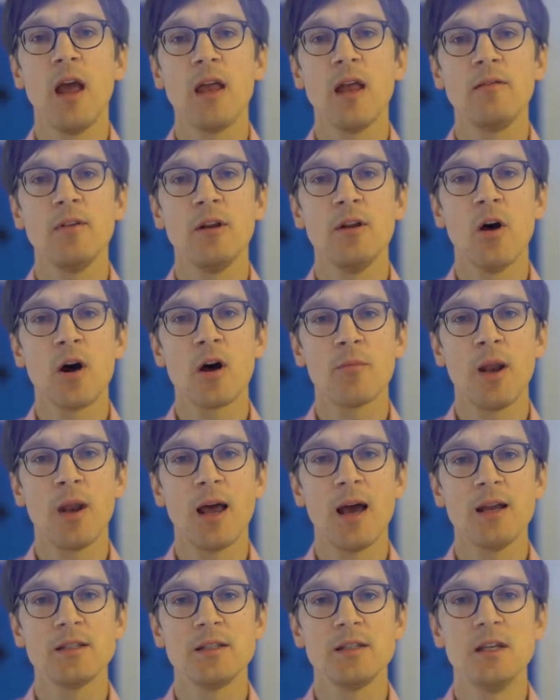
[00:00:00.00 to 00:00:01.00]
and we
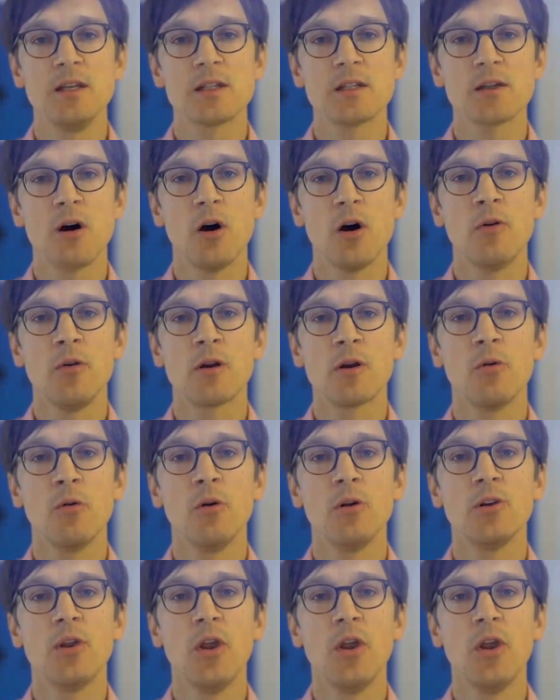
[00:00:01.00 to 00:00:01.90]
normalize this over all